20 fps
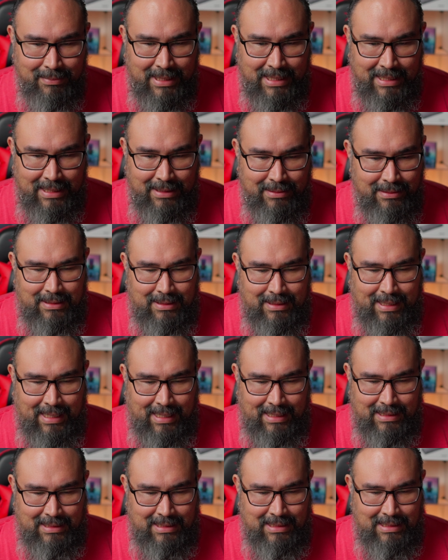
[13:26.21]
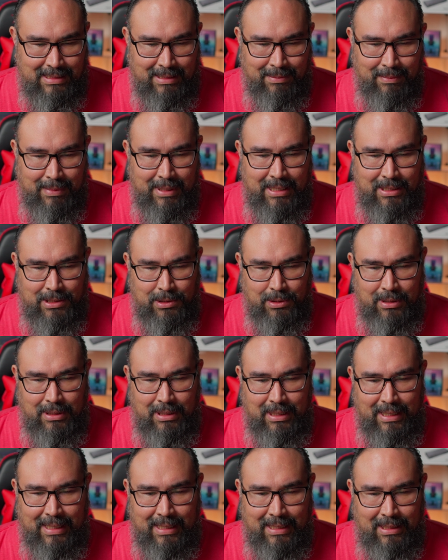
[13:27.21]
but you can't send somebody to a
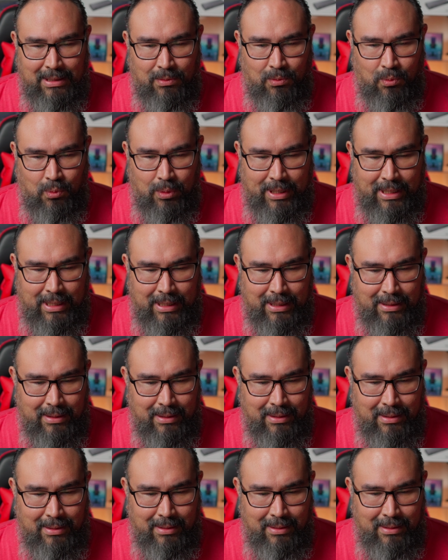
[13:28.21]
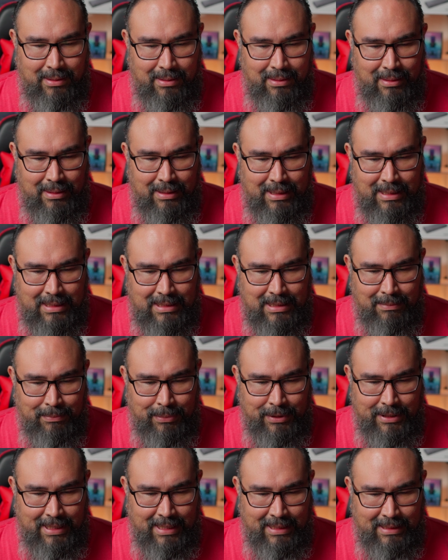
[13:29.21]
link where it's
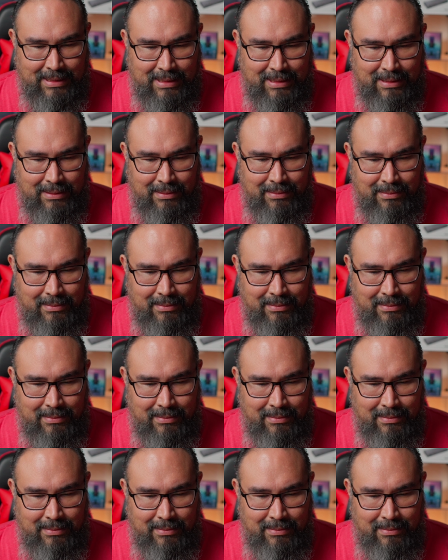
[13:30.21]
unprotected.